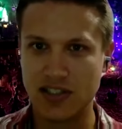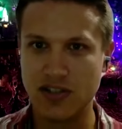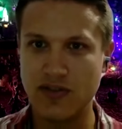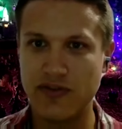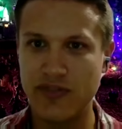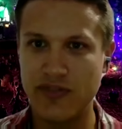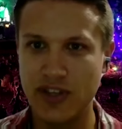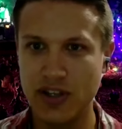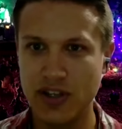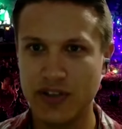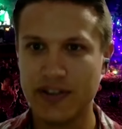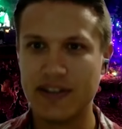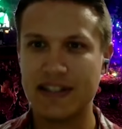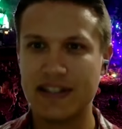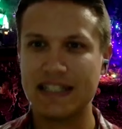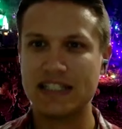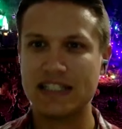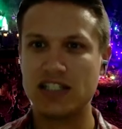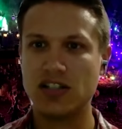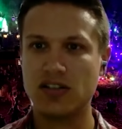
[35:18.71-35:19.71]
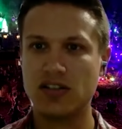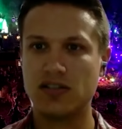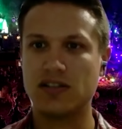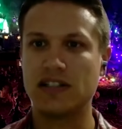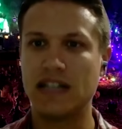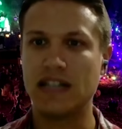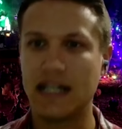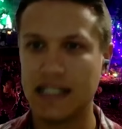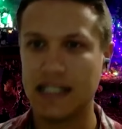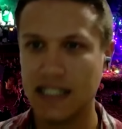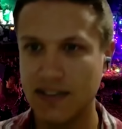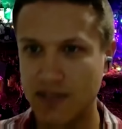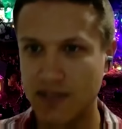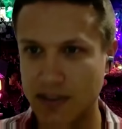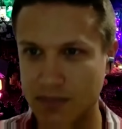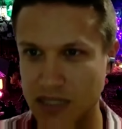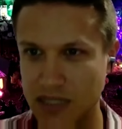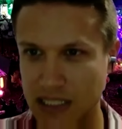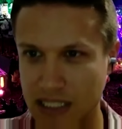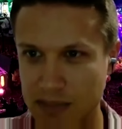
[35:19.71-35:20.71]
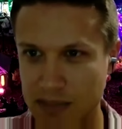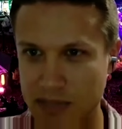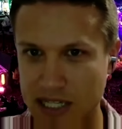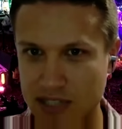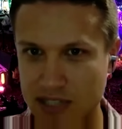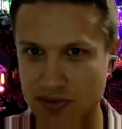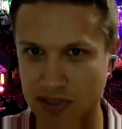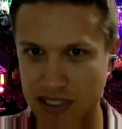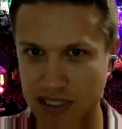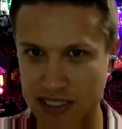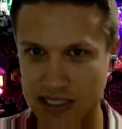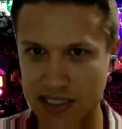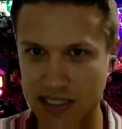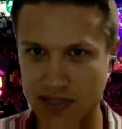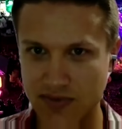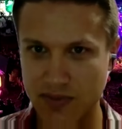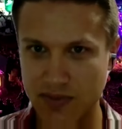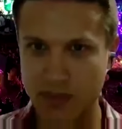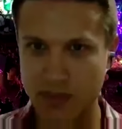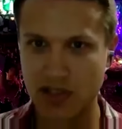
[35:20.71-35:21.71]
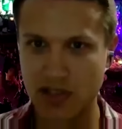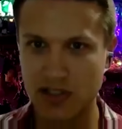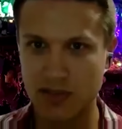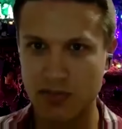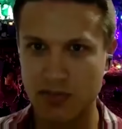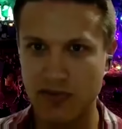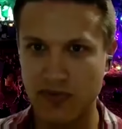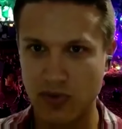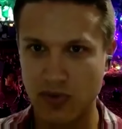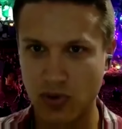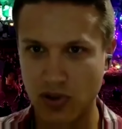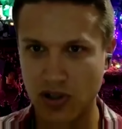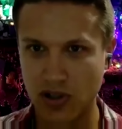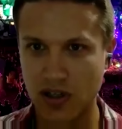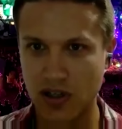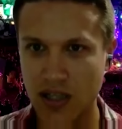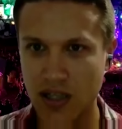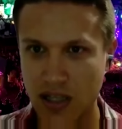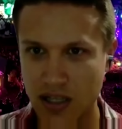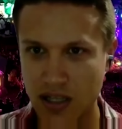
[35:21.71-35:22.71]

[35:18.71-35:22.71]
Do you feel that this year did not live up to Lemax releases from years before?